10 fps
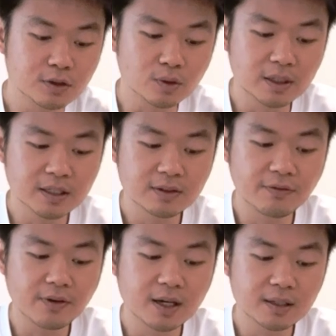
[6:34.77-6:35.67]
so these
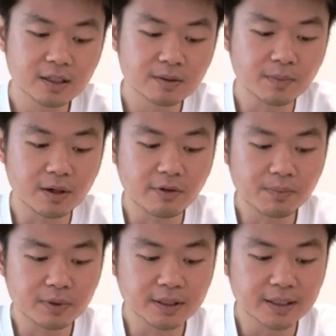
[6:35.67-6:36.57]
findings might
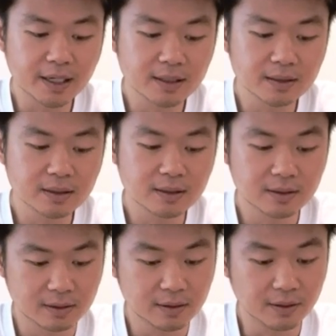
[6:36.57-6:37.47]
represent
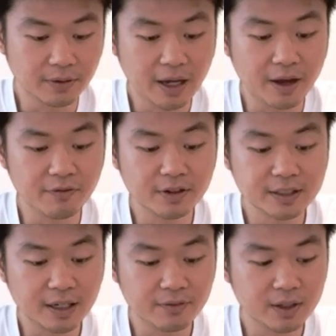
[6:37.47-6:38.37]
the
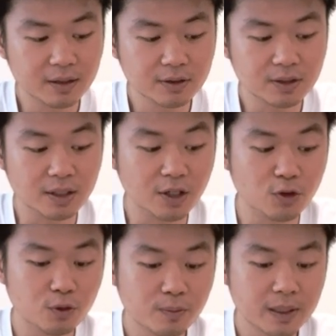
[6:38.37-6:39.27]
first evidence in
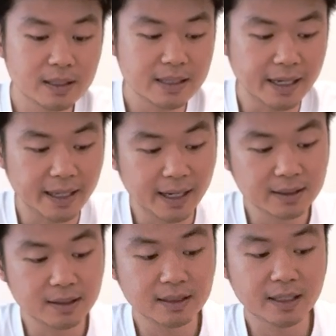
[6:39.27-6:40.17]
human that
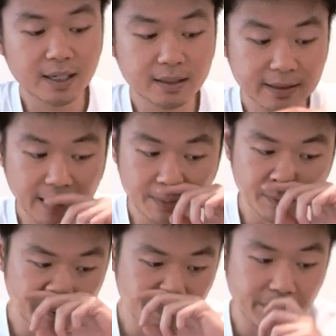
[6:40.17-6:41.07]
exercise can
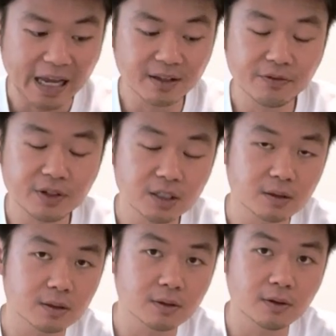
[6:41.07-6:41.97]
be
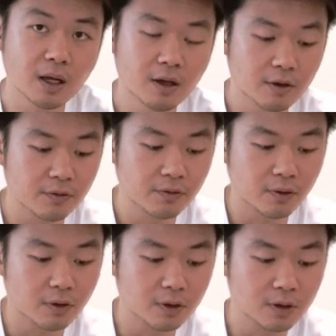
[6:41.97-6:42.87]
beneficial
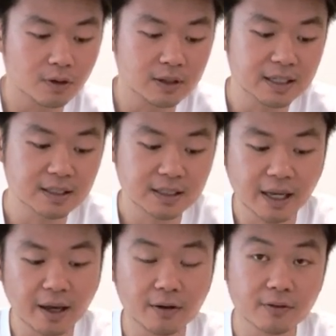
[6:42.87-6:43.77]
for your disc
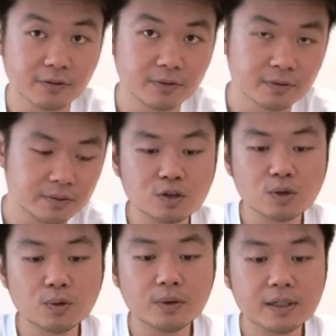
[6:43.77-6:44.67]
health.
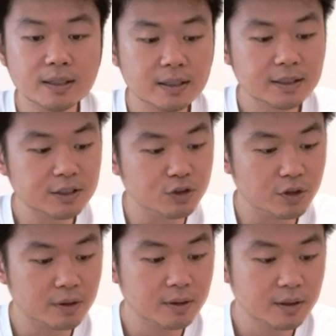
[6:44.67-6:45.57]
So in this
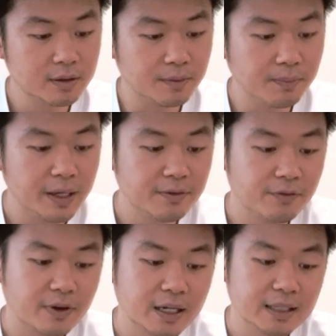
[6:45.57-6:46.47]
journal, the main
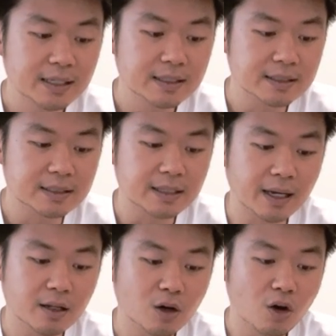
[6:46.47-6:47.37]
finding is
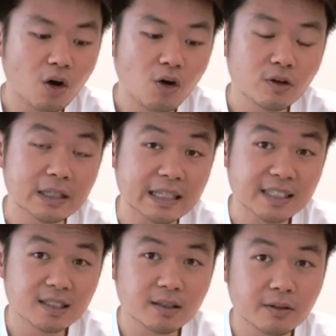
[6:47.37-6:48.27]
that long
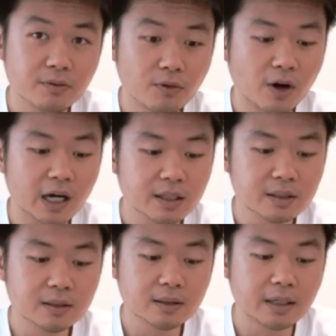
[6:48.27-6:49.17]
distance
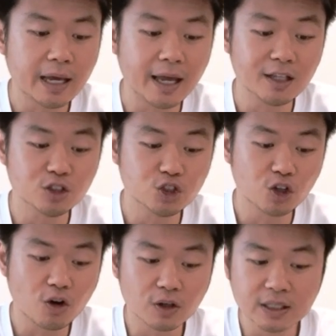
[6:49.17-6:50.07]
runner and
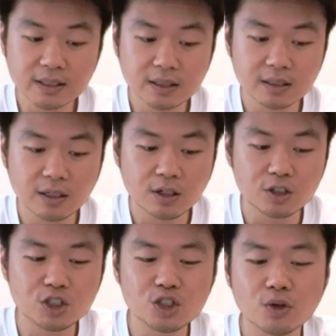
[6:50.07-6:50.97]
joggers
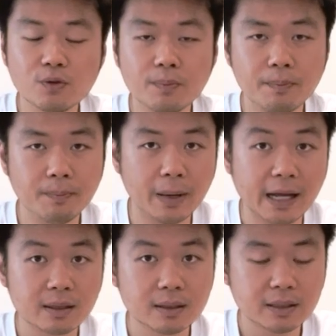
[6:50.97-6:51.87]
show
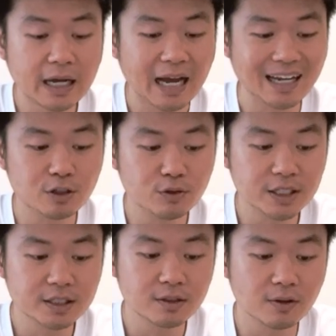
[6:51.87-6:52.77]
better
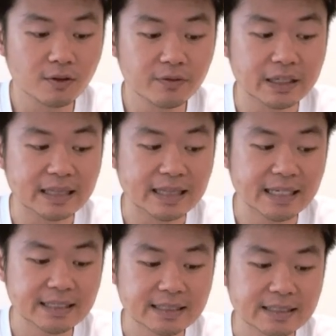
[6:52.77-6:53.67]
hydration of the
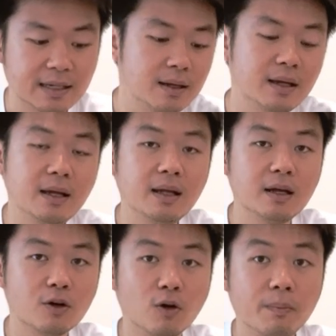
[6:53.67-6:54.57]
disc
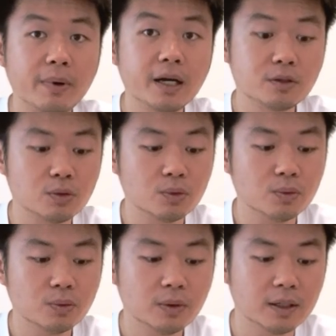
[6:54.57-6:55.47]
compared
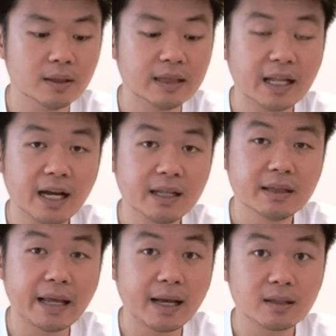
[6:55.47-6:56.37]
to a
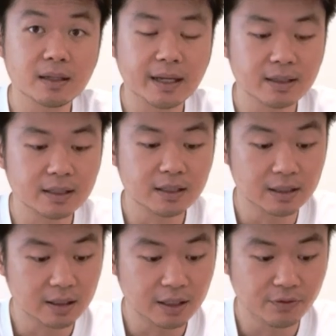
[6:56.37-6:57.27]
non-athletic
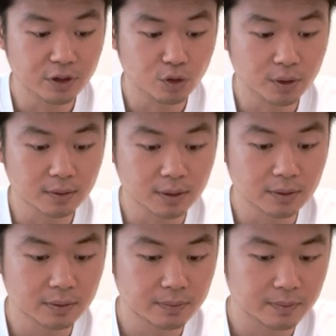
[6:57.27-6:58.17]
individuals.